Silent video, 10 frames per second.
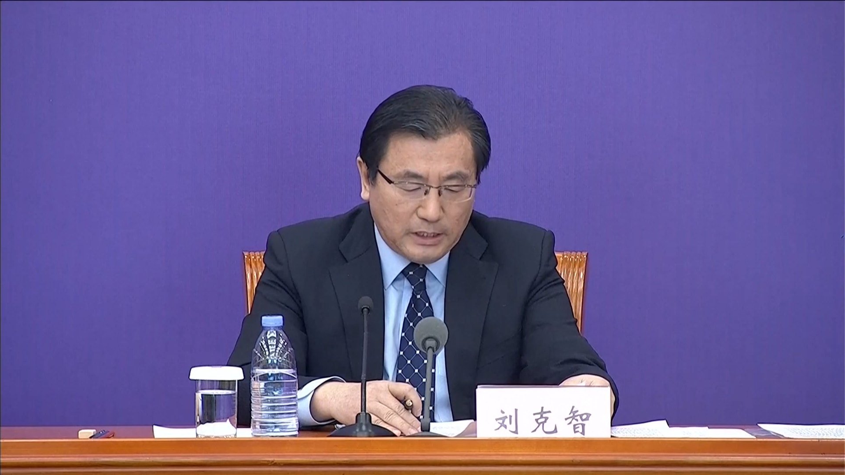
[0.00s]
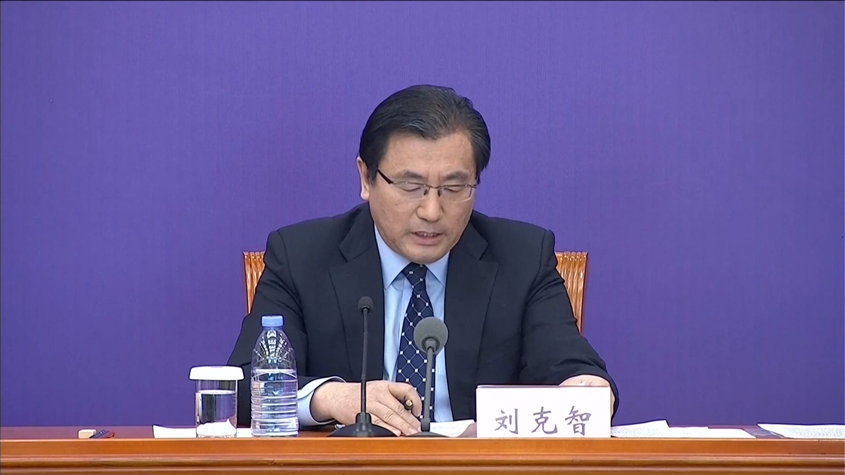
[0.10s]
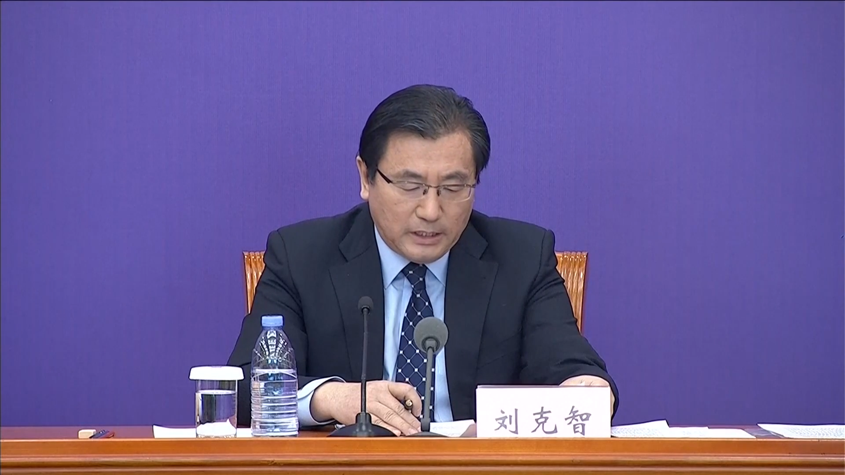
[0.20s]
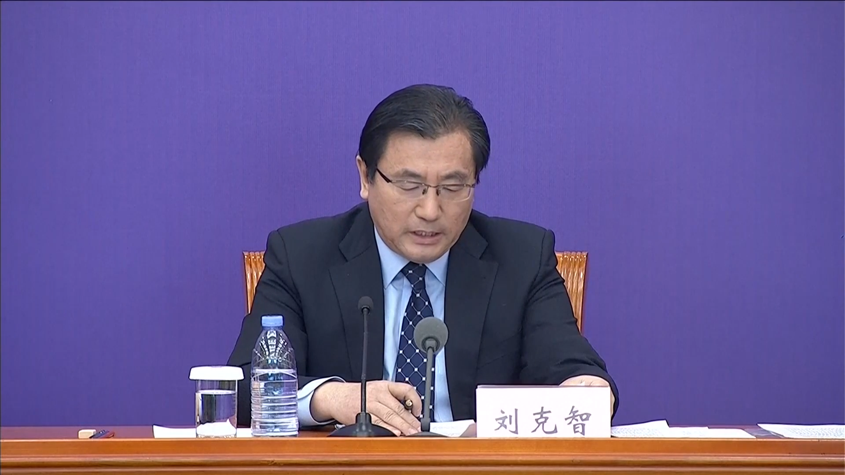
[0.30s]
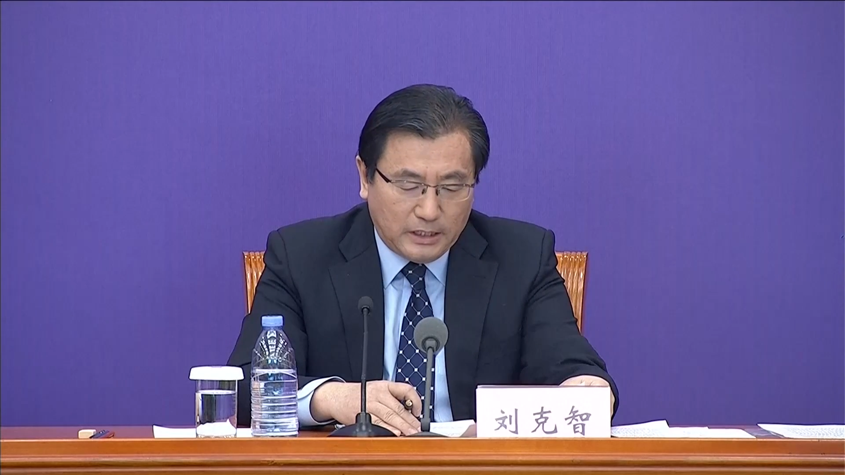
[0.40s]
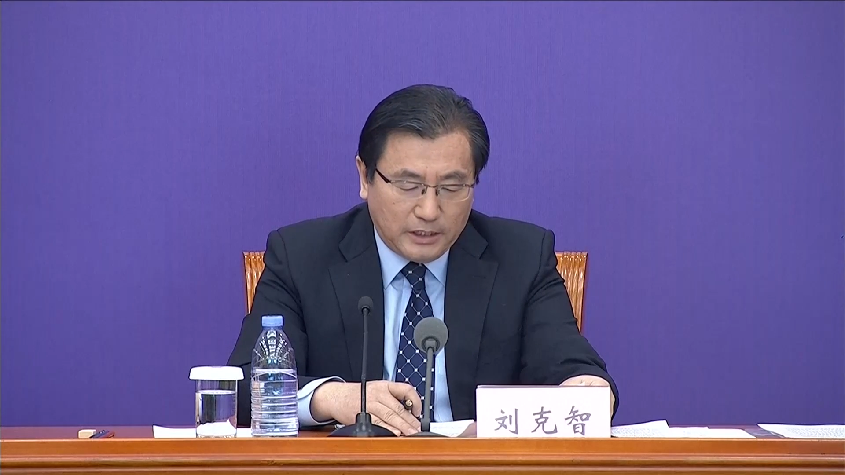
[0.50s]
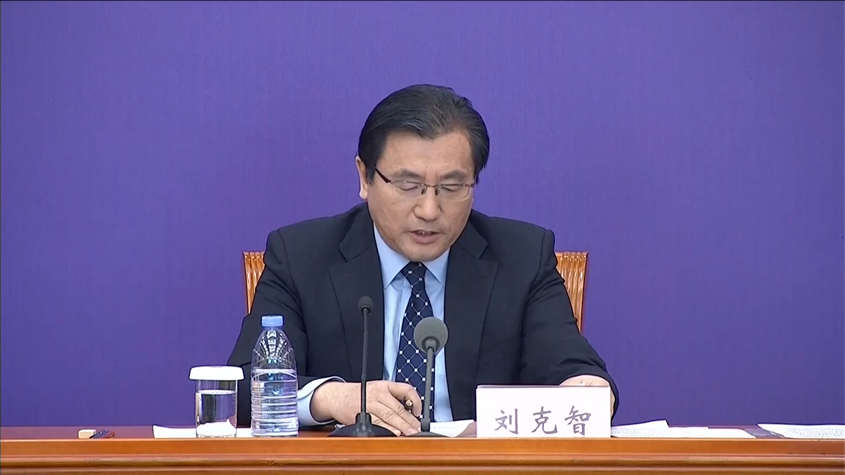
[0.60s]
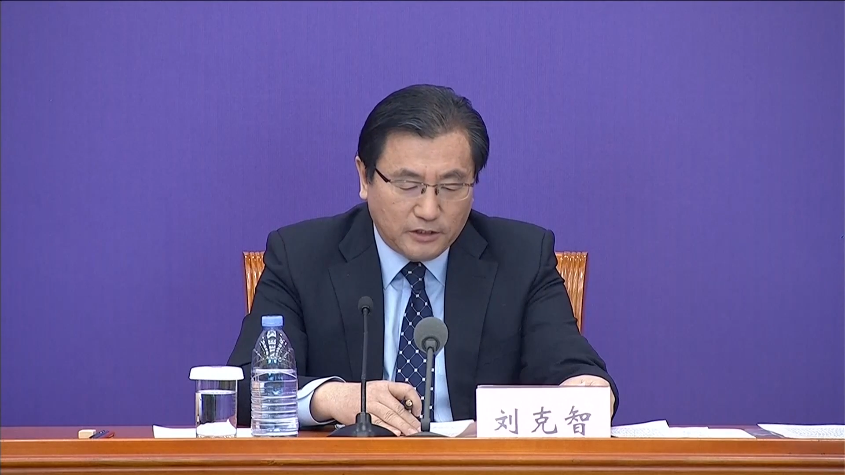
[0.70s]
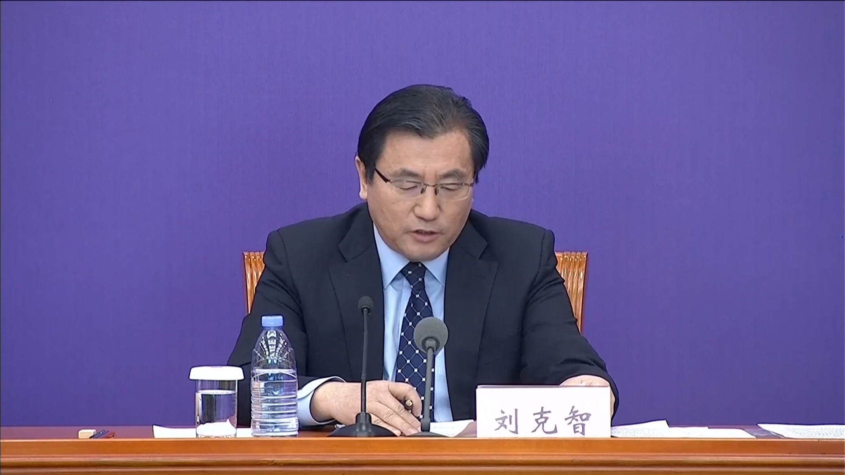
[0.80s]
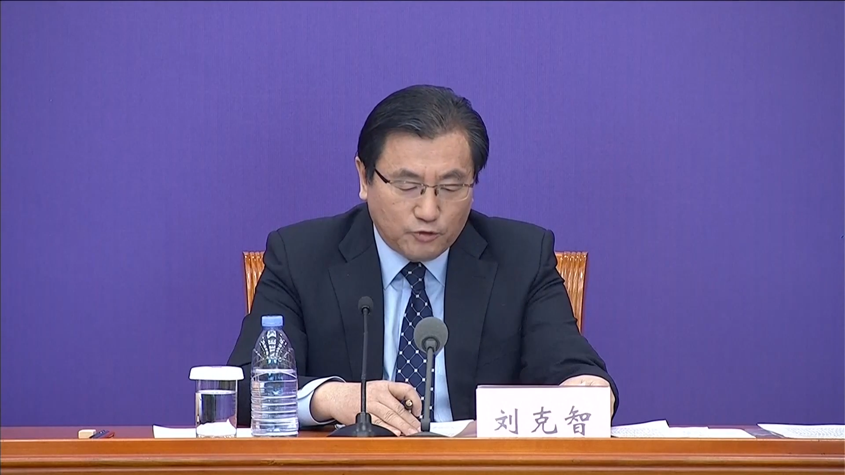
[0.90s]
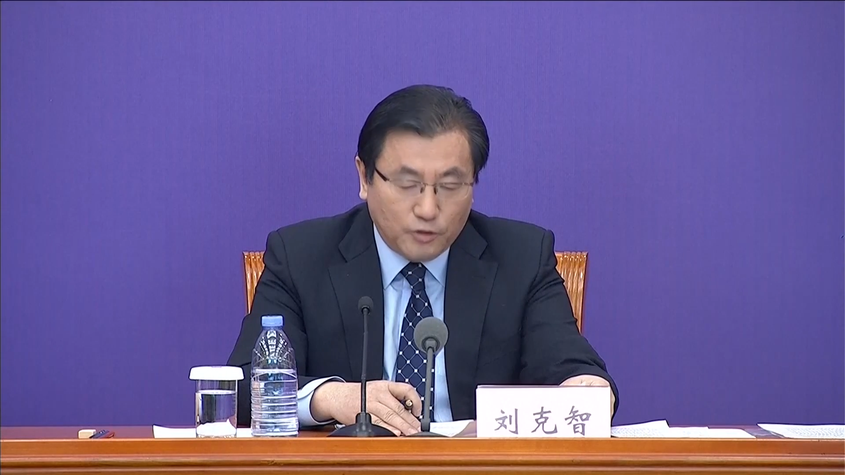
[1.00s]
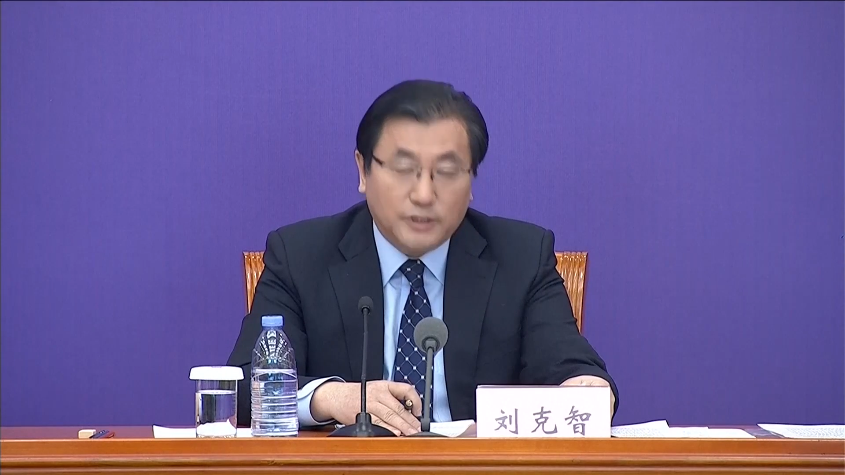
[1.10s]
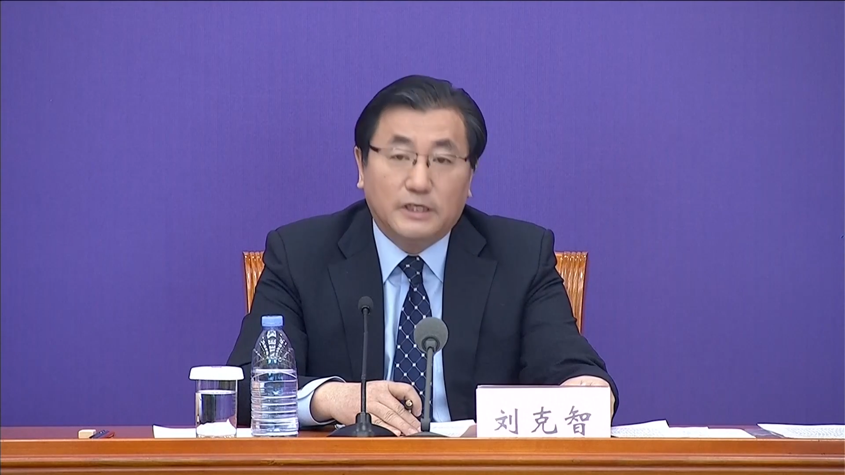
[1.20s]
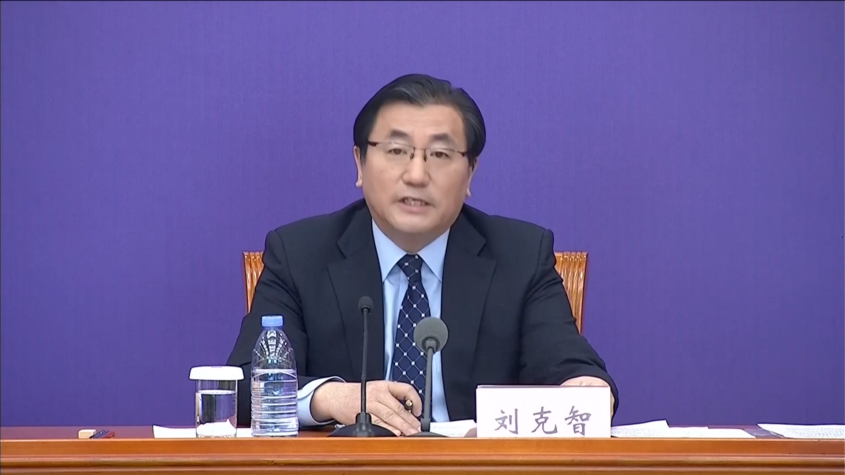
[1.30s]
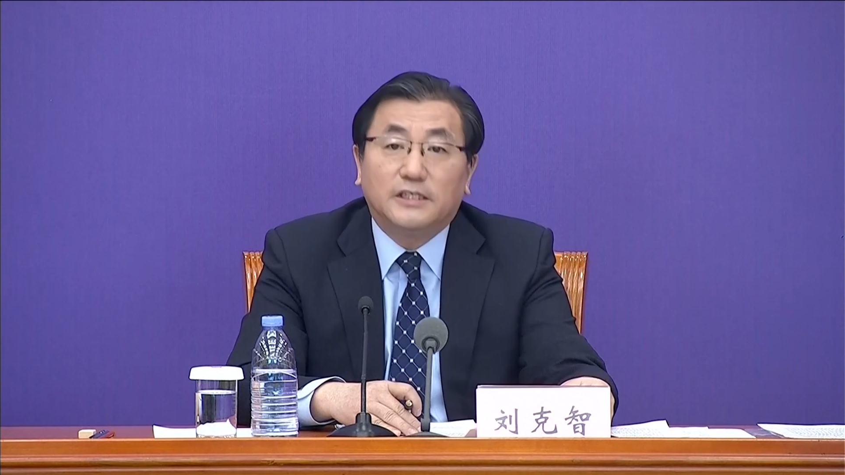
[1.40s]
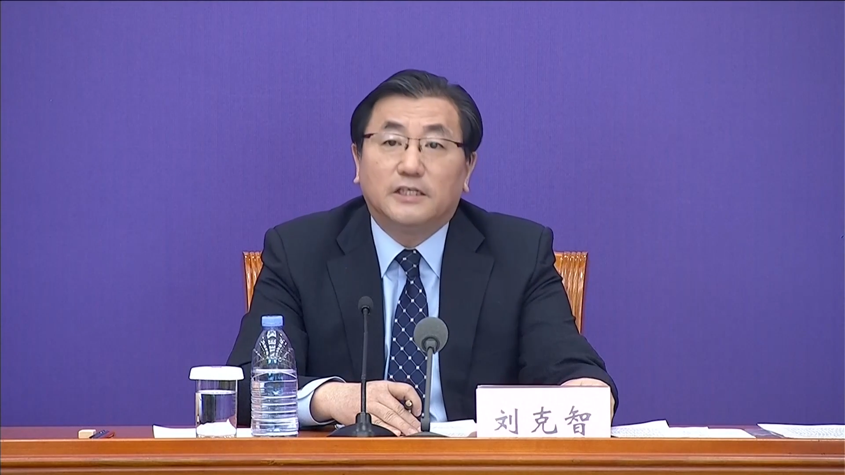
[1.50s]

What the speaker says: policies and measures